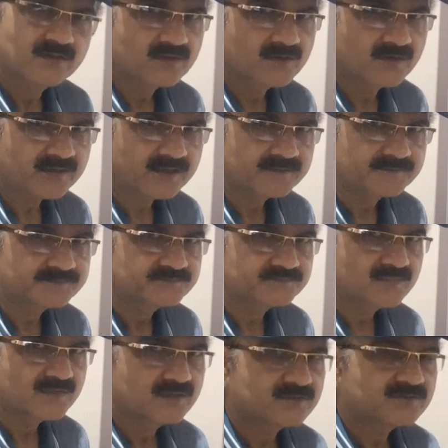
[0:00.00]
Okay,
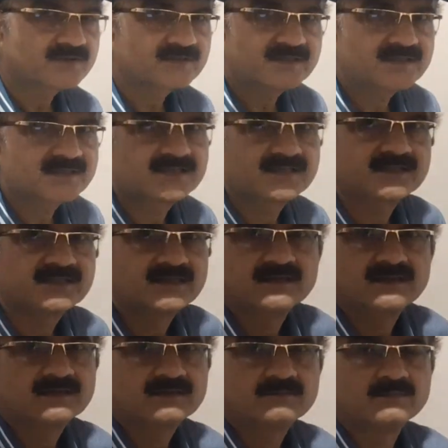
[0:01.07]
so there is nothing